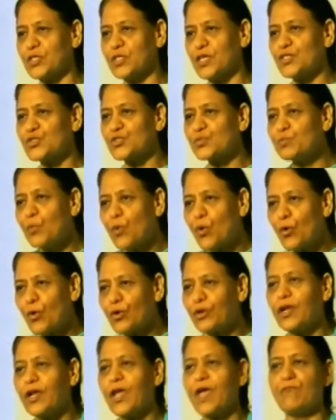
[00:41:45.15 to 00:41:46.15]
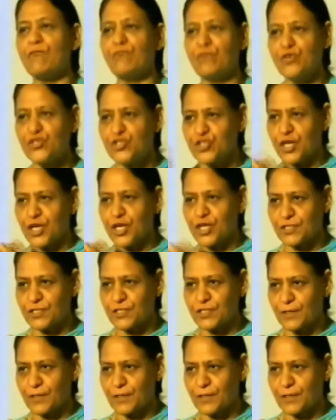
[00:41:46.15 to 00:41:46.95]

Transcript: is more efficient